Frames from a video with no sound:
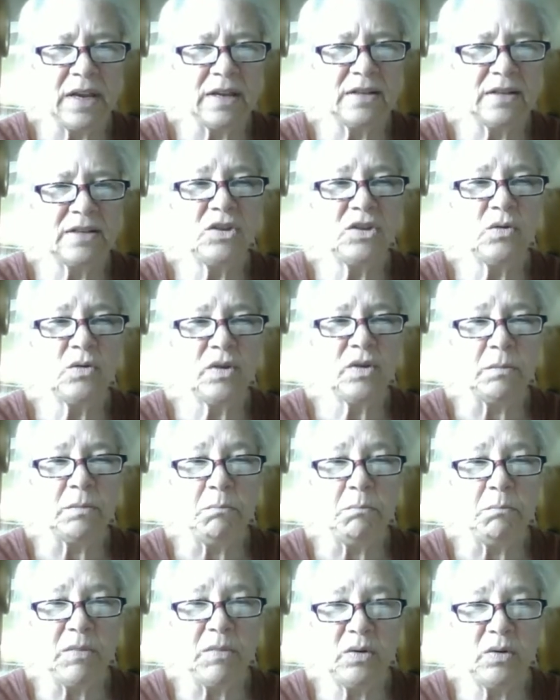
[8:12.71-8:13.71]
You can
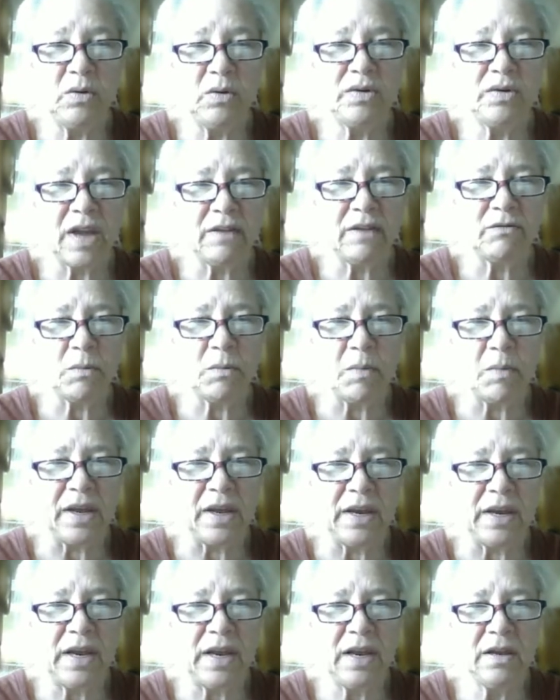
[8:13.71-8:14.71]
mute
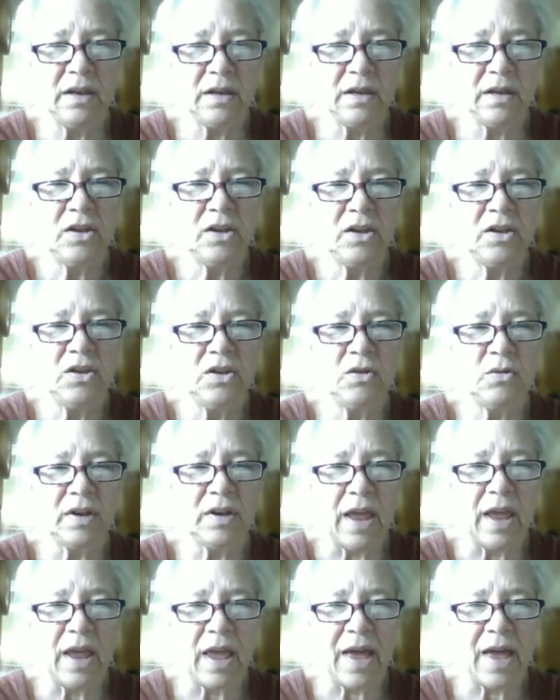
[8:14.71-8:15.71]
everybody. You can
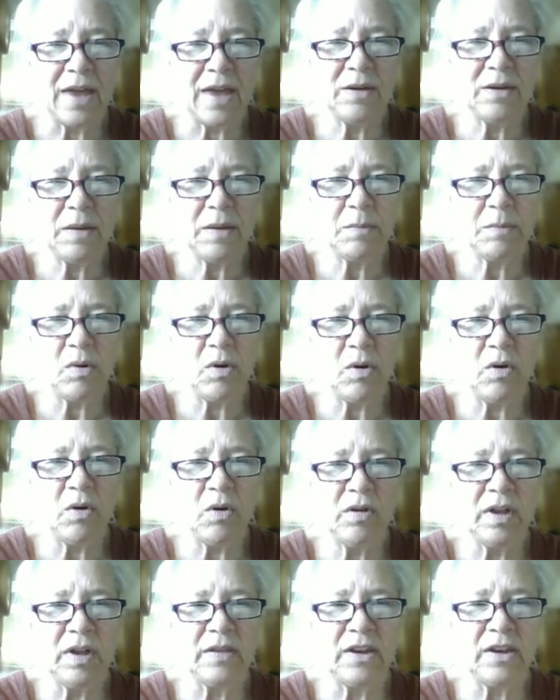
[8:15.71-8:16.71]
add people, and
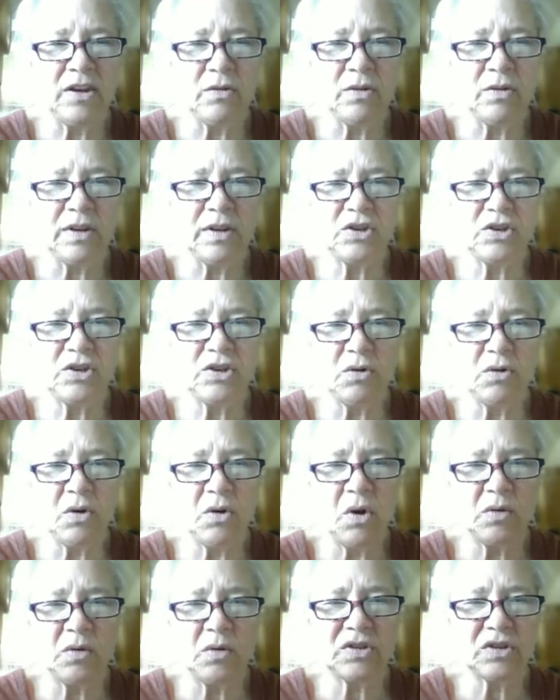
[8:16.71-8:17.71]
then you can get your
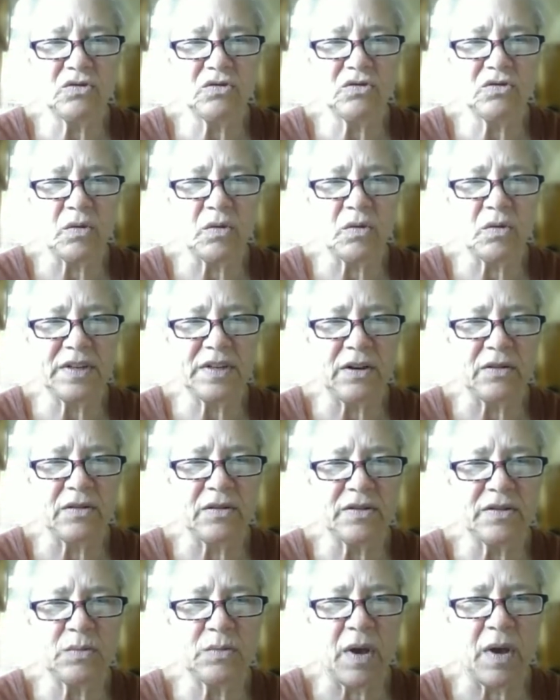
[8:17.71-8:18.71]
host controls here as
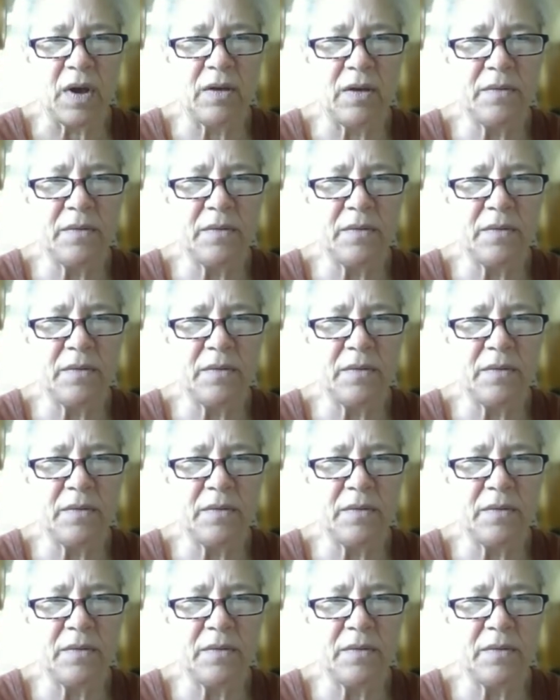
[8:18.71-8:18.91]
well.